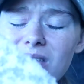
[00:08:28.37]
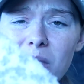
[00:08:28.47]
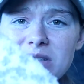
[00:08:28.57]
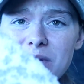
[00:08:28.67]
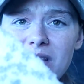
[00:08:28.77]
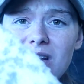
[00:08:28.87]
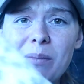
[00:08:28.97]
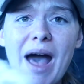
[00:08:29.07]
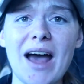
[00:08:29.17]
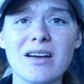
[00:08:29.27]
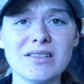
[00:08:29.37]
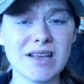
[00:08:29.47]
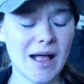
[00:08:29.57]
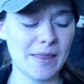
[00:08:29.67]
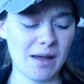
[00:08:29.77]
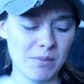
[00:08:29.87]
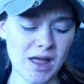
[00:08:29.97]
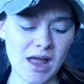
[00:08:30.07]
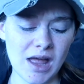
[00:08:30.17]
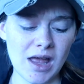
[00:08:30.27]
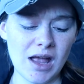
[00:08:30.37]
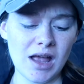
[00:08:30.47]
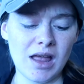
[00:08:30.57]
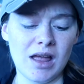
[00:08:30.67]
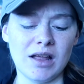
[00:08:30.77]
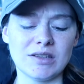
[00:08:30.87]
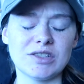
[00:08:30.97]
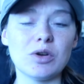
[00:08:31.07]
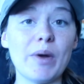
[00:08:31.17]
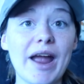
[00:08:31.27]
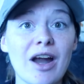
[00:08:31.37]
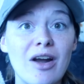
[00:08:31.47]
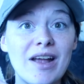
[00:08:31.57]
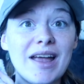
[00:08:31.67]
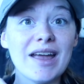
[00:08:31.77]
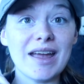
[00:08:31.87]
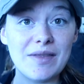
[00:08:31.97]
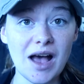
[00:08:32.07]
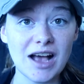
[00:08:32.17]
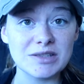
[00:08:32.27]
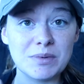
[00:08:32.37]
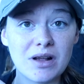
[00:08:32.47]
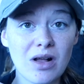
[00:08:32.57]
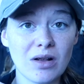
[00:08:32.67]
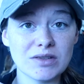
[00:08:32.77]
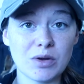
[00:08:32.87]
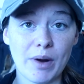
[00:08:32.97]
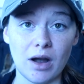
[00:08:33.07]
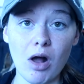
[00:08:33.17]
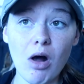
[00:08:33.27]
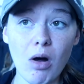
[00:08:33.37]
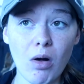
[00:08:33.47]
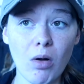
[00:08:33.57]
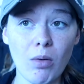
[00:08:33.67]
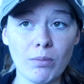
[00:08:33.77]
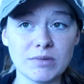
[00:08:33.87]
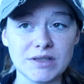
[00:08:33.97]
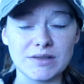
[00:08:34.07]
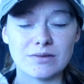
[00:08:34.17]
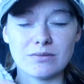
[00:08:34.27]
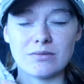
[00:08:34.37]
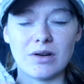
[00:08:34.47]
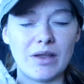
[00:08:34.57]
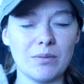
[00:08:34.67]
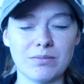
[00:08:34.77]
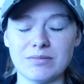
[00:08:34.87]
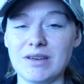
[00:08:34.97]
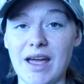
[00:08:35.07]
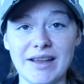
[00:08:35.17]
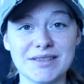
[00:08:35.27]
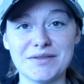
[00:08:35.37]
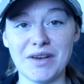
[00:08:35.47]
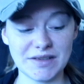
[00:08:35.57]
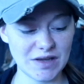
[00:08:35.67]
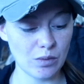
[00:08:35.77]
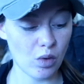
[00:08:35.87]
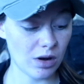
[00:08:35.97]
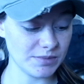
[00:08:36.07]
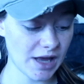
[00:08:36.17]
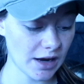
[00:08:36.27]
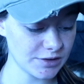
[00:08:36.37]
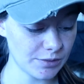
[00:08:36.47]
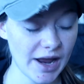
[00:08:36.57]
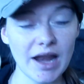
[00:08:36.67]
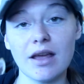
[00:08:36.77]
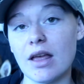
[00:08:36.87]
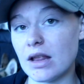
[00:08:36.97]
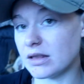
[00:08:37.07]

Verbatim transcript: the ones with little patterns on them to wear in the hospital, to wear home, just really nice fuzzy warm socks, right?